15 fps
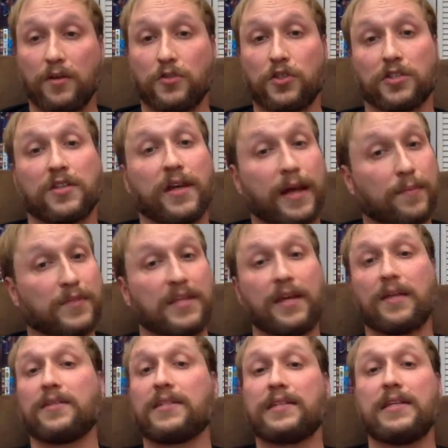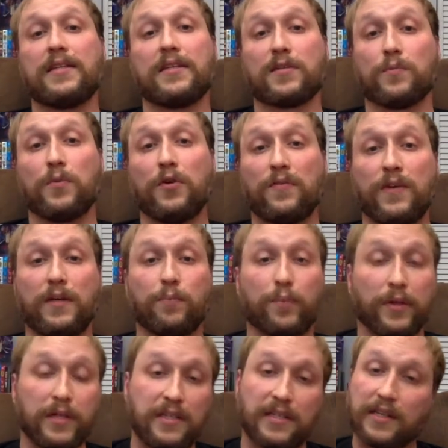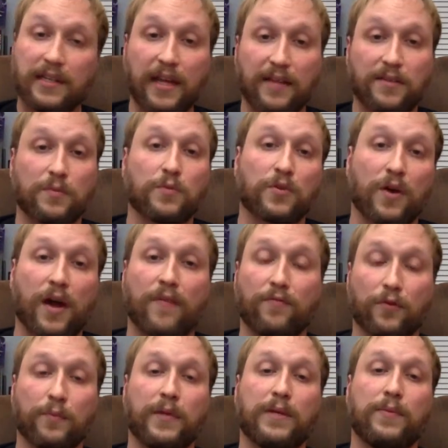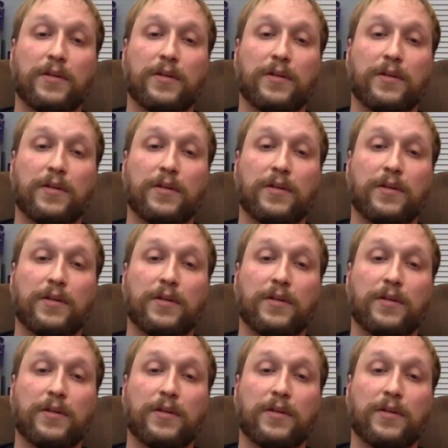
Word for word: Just like I'm saying, see this movie. Please hit that subscribe for me,